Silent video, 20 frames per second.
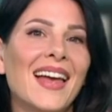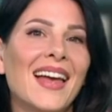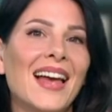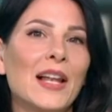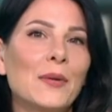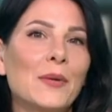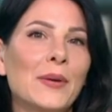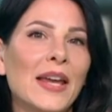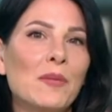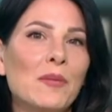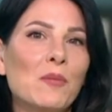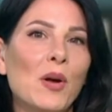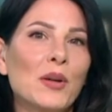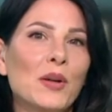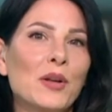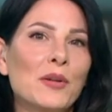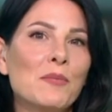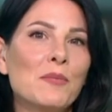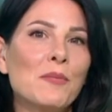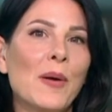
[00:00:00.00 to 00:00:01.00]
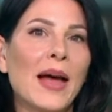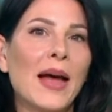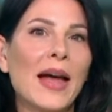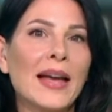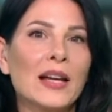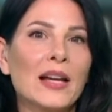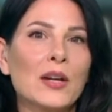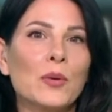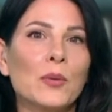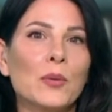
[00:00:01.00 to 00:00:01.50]
Hello again, welcome
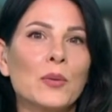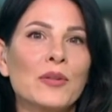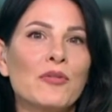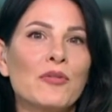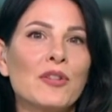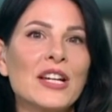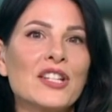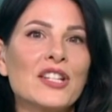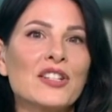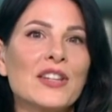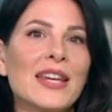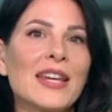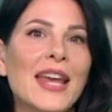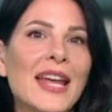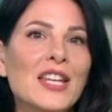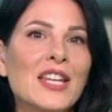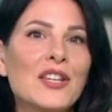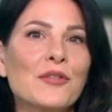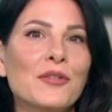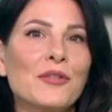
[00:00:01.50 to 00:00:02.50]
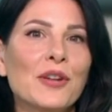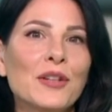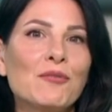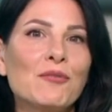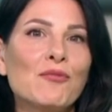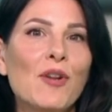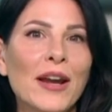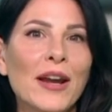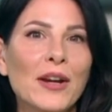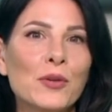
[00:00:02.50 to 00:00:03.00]
back. Well, we've reached the end of a
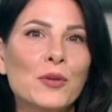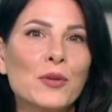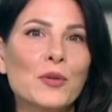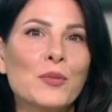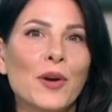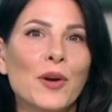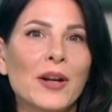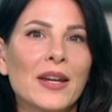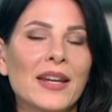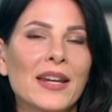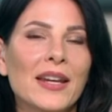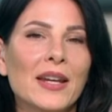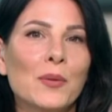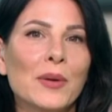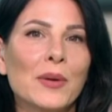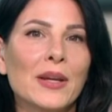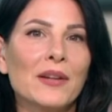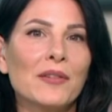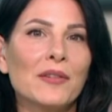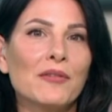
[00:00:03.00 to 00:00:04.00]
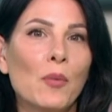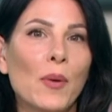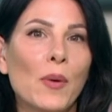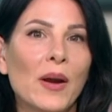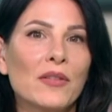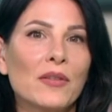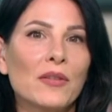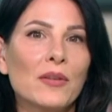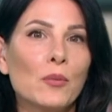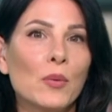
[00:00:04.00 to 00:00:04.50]
record-breaking week of
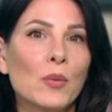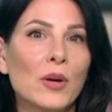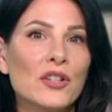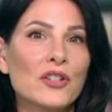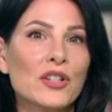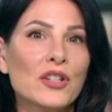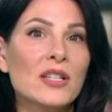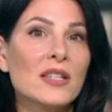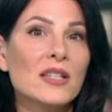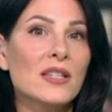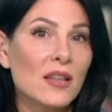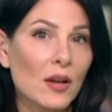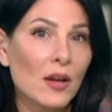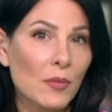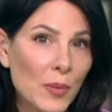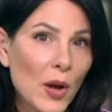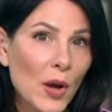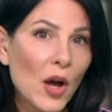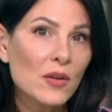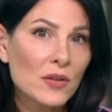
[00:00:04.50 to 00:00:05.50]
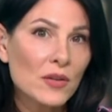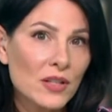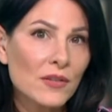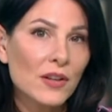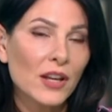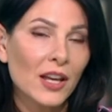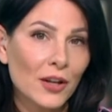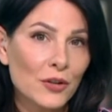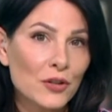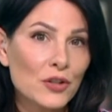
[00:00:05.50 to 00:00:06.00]
weather, which in some parts of
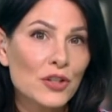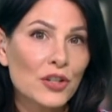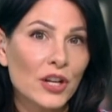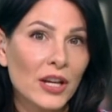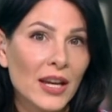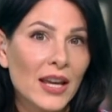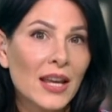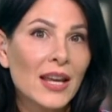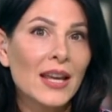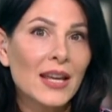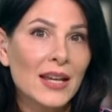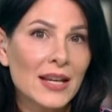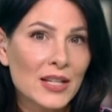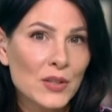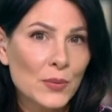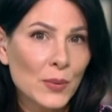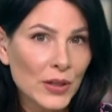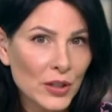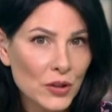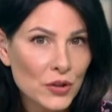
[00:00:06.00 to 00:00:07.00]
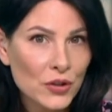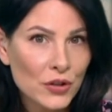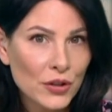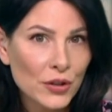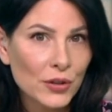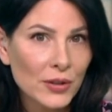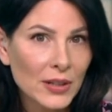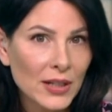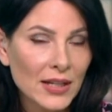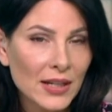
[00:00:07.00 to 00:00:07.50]
the country has well and
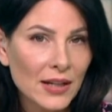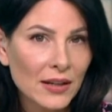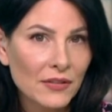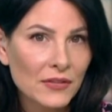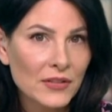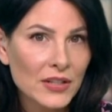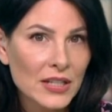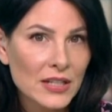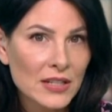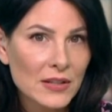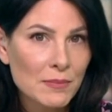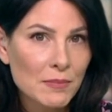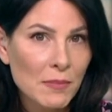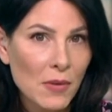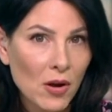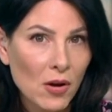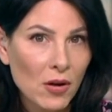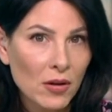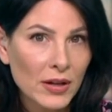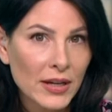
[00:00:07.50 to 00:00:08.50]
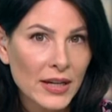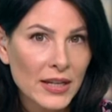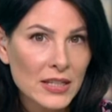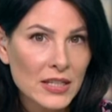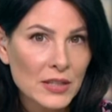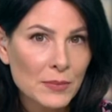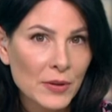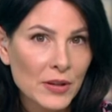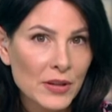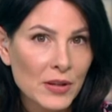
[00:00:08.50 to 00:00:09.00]
truly left its mark.
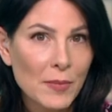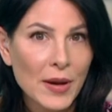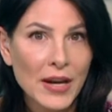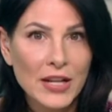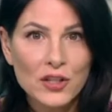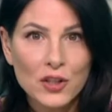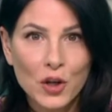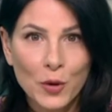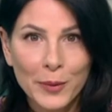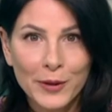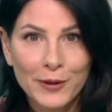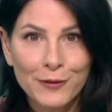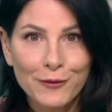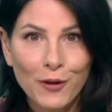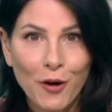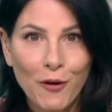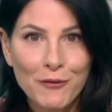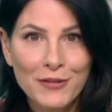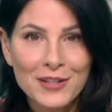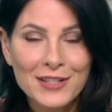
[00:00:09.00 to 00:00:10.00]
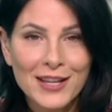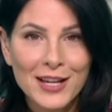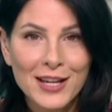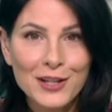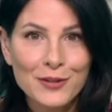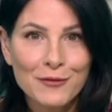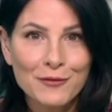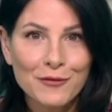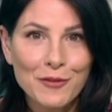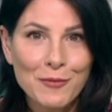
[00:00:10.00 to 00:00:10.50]
It's been the main topic of
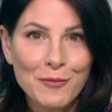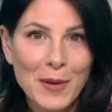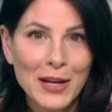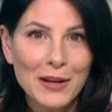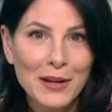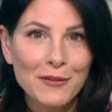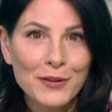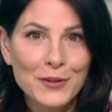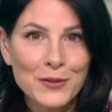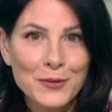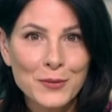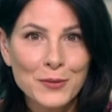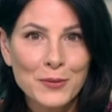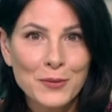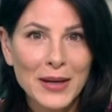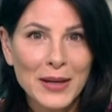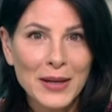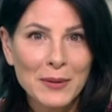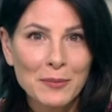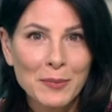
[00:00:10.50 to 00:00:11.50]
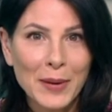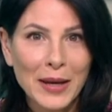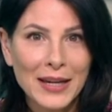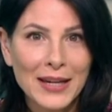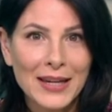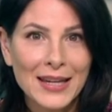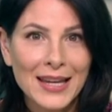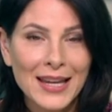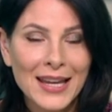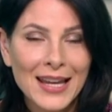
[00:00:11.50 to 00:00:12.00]
conversation for many of us all week, and
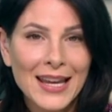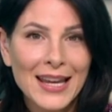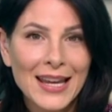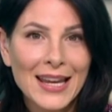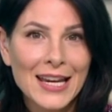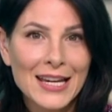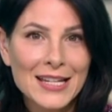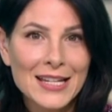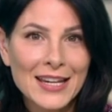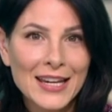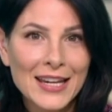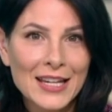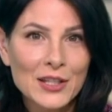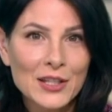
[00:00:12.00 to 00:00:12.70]
Becky is here.